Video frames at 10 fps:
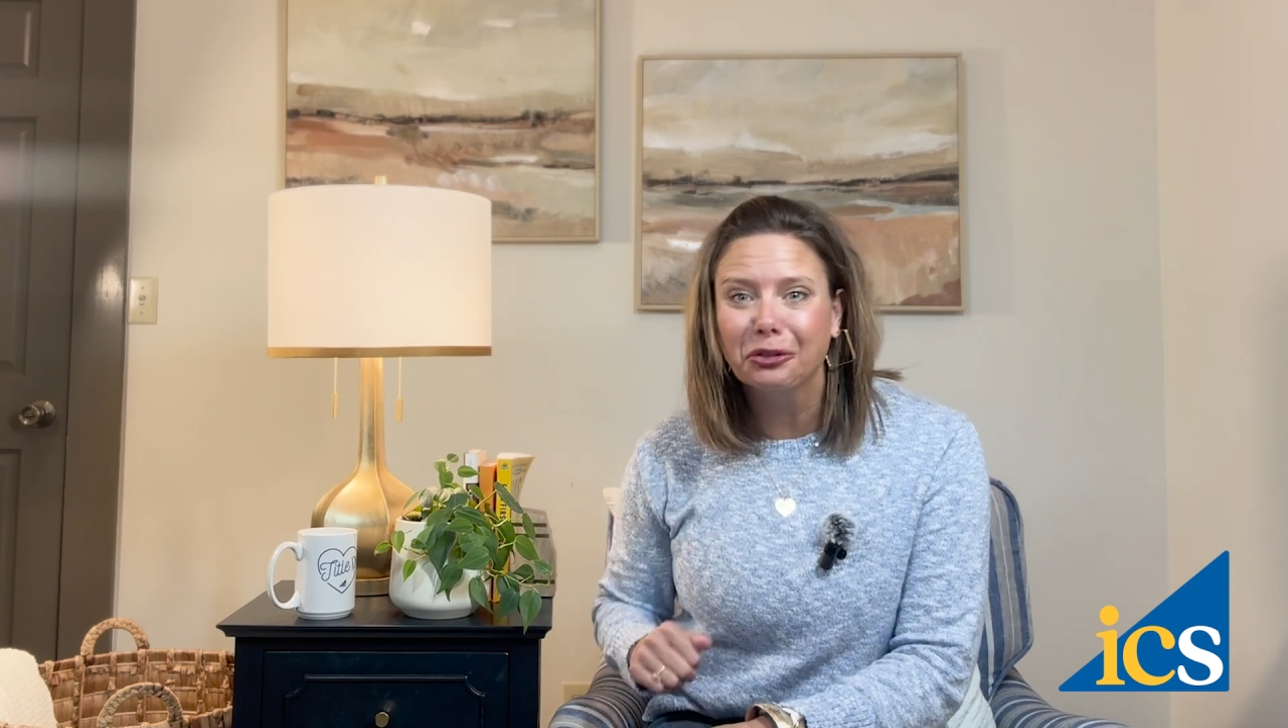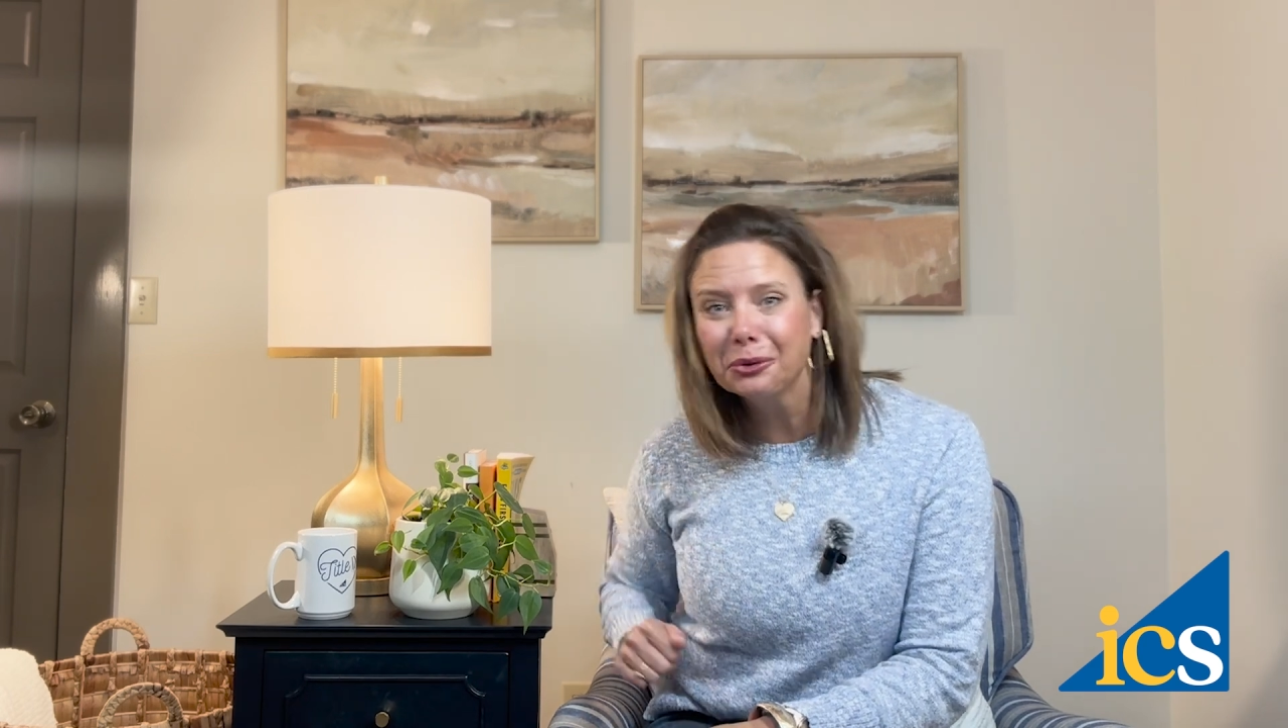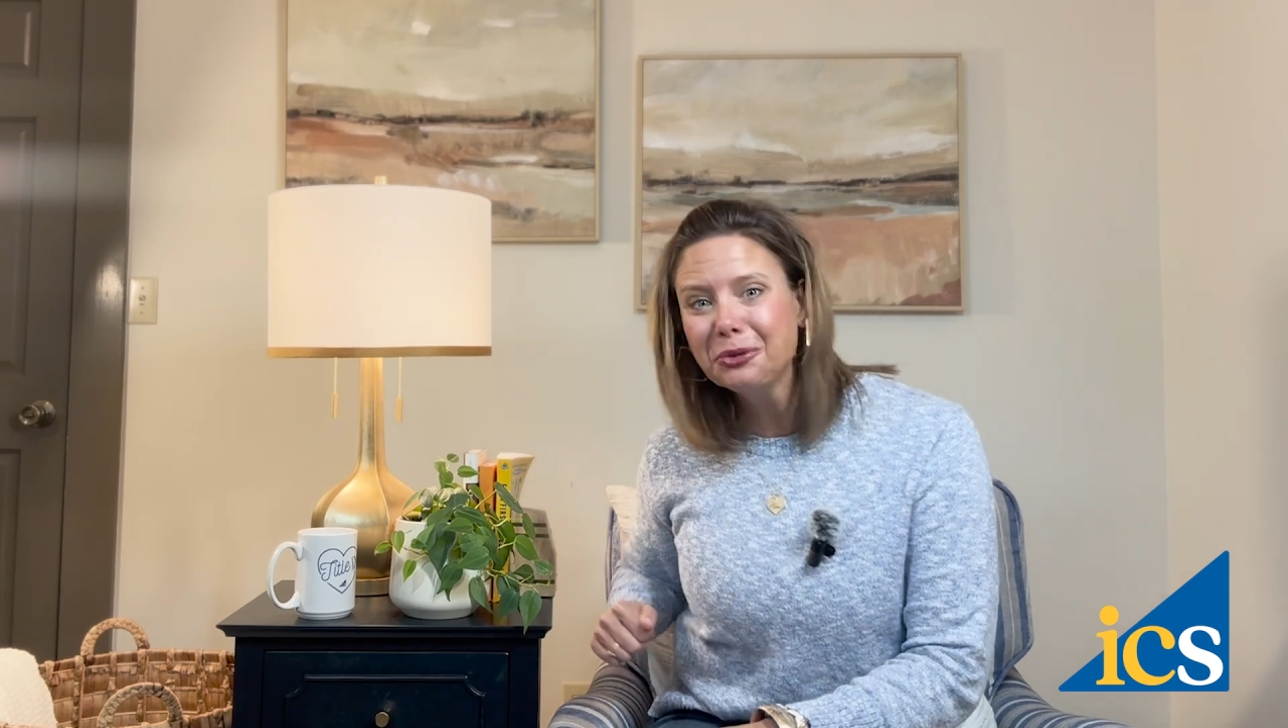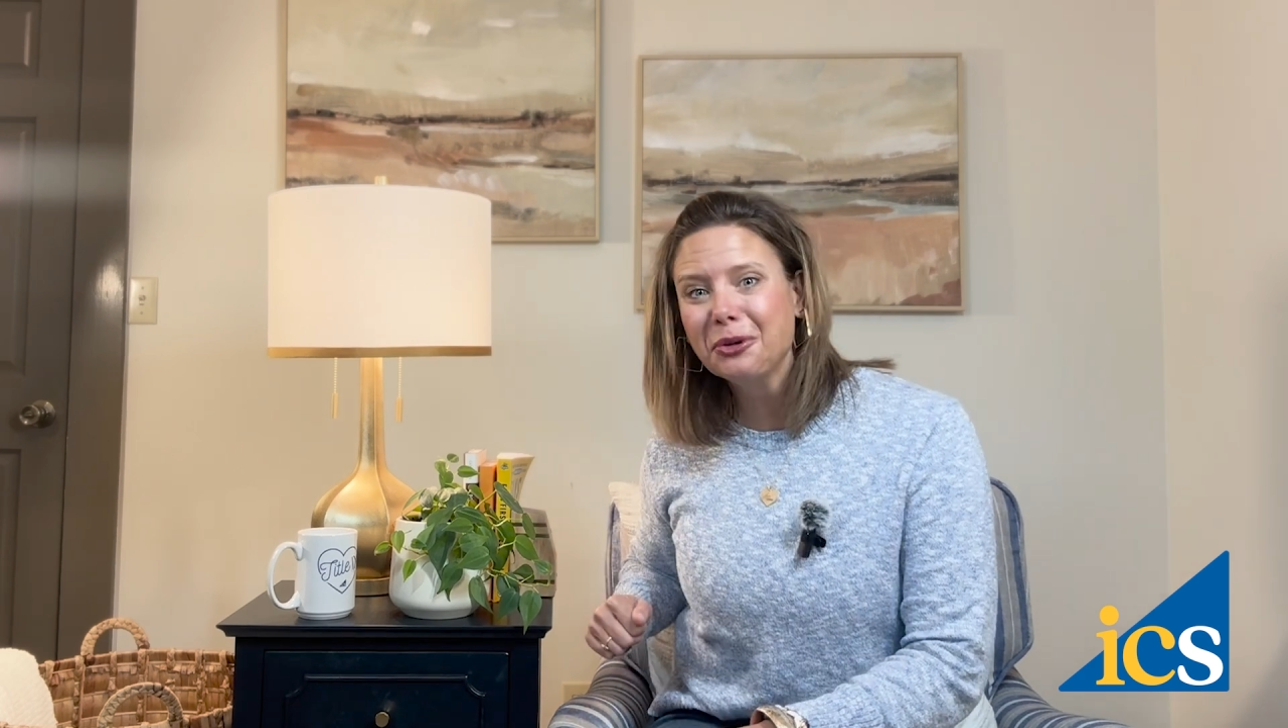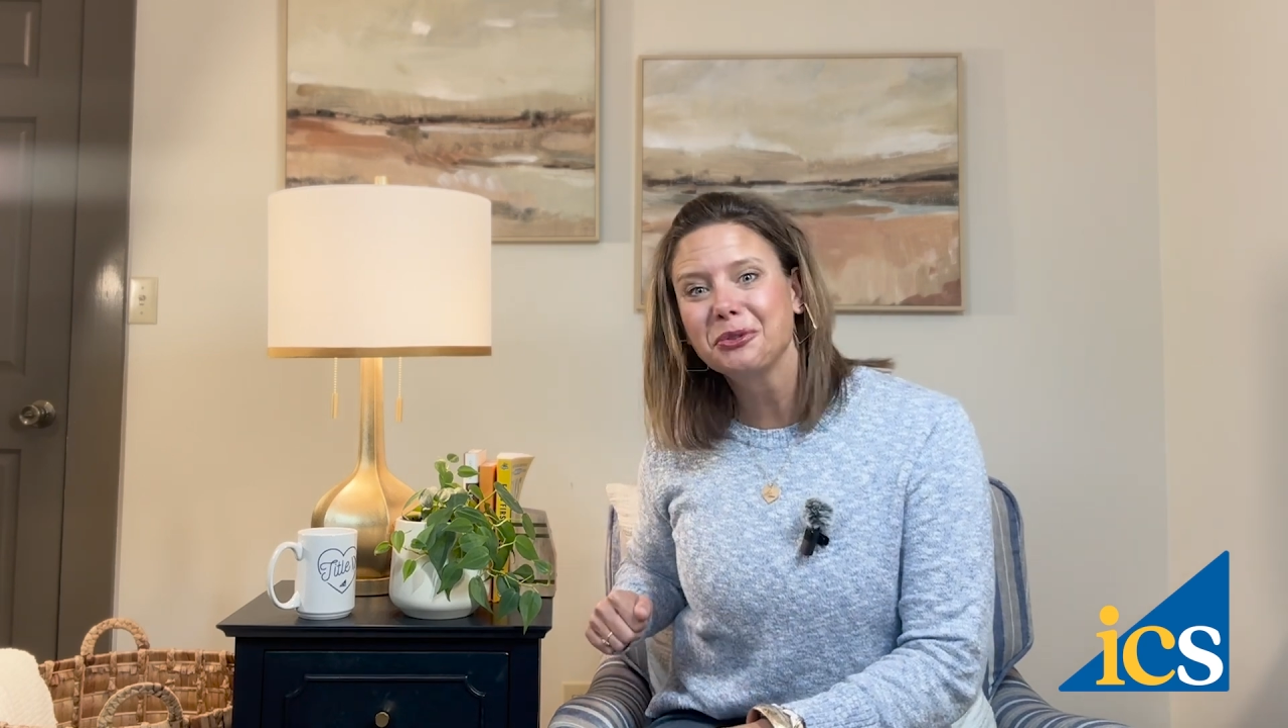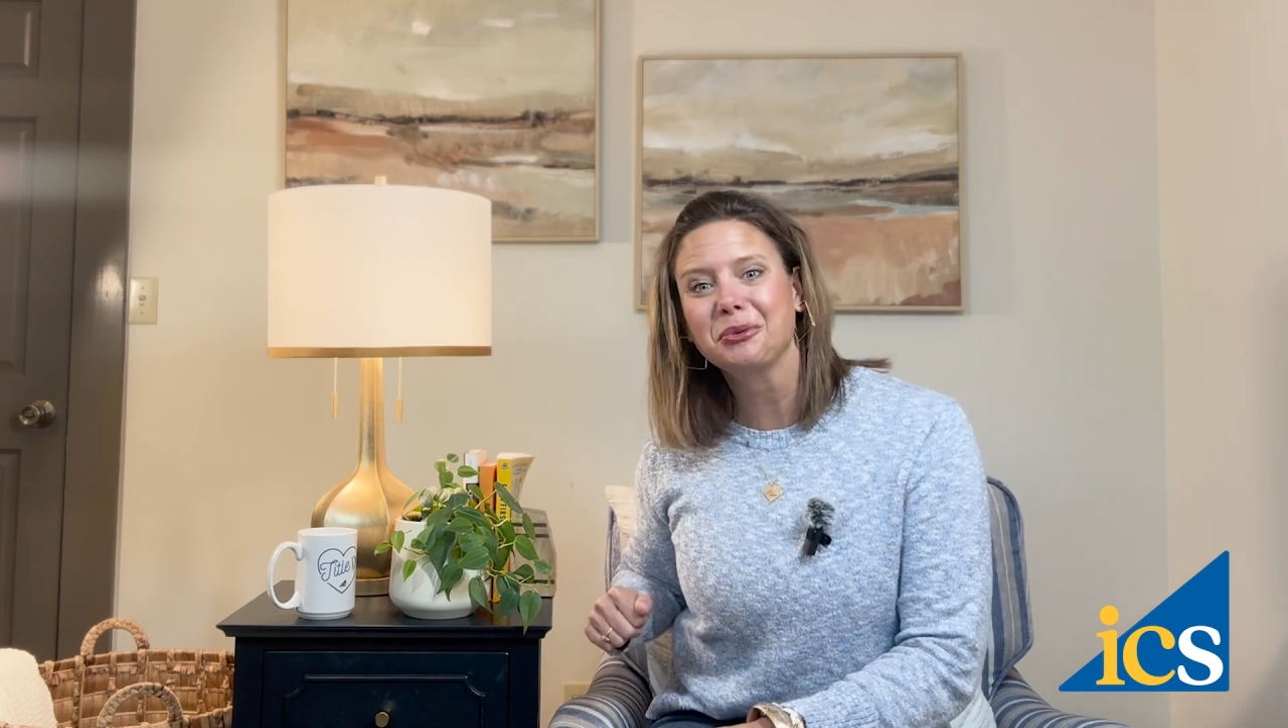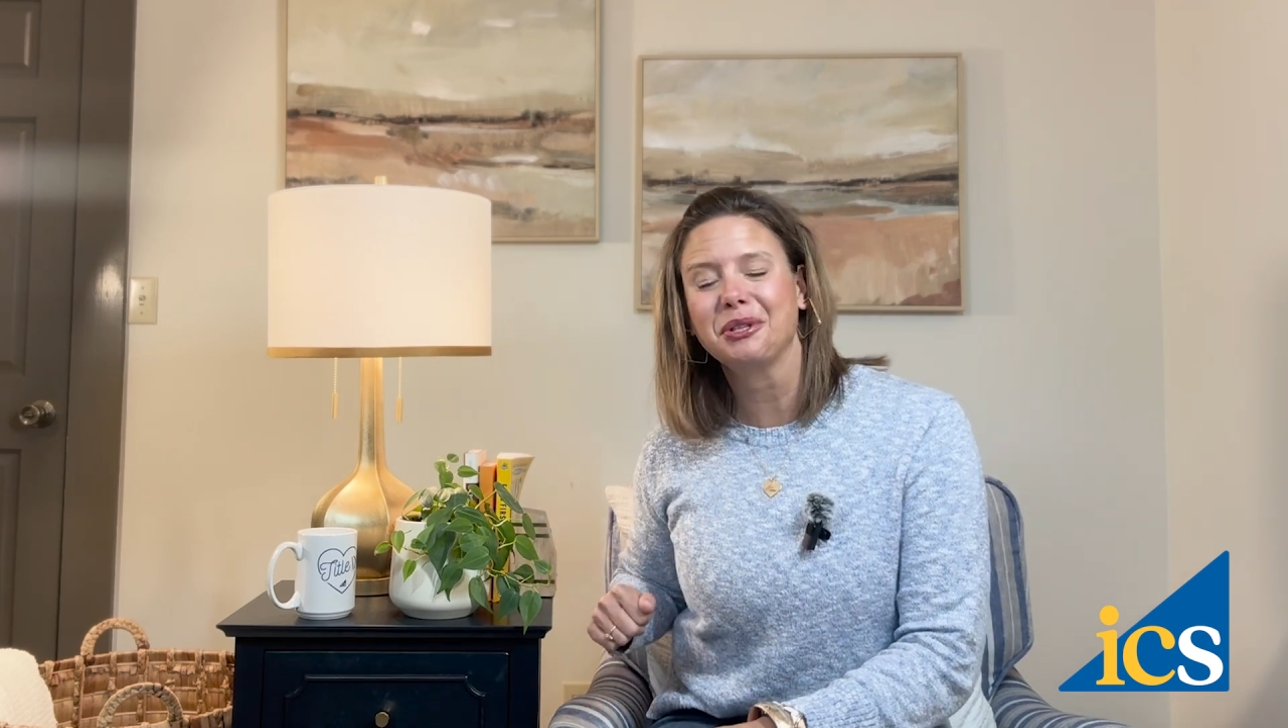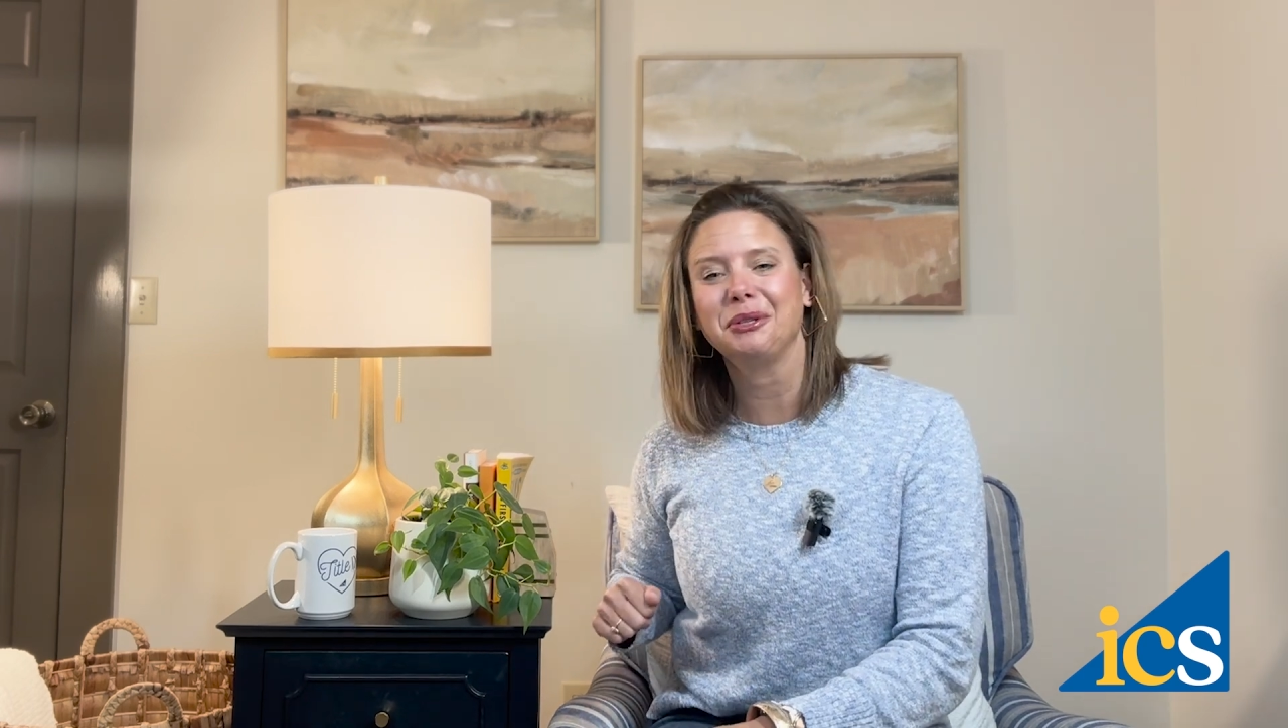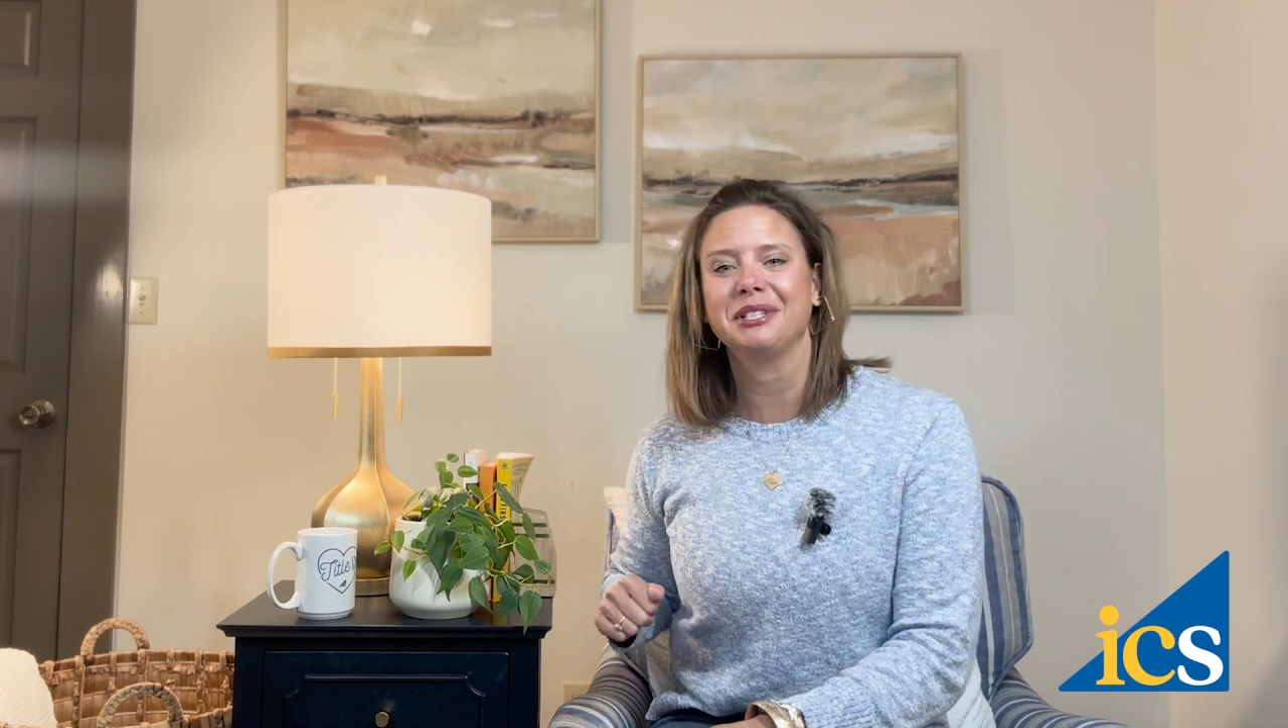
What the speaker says: through those with you